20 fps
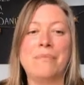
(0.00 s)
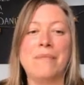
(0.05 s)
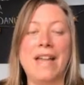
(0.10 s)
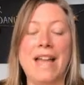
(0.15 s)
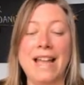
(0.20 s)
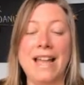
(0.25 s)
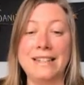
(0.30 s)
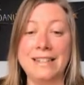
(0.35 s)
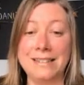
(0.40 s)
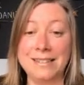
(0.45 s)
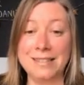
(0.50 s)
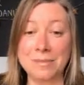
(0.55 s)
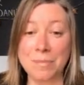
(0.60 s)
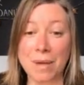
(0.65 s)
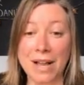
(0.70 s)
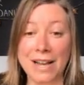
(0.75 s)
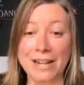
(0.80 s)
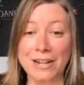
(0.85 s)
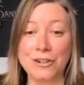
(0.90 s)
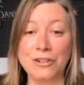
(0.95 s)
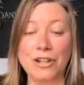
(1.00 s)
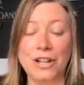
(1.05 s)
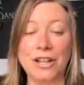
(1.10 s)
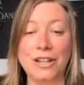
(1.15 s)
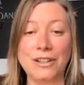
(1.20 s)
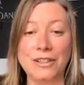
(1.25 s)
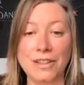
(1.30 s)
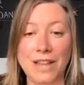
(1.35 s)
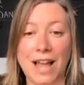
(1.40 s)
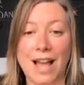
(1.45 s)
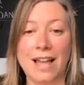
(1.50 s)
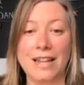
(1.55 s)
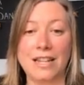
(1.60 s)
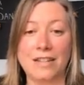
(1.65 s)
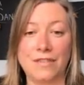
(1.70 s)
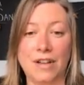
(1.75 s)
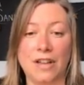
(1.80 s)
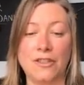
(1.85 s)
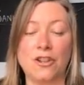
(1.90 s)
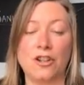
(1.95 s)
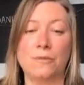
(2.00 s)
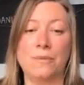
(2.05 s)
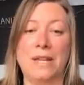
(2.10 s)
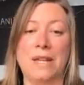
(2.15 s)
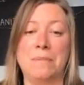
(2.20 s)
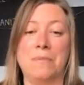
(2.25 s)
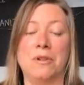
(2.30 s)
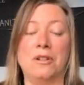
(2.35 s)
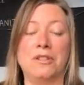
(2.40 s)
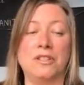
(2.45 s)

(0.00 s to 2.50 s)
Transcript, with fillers: and inspired a lot of other people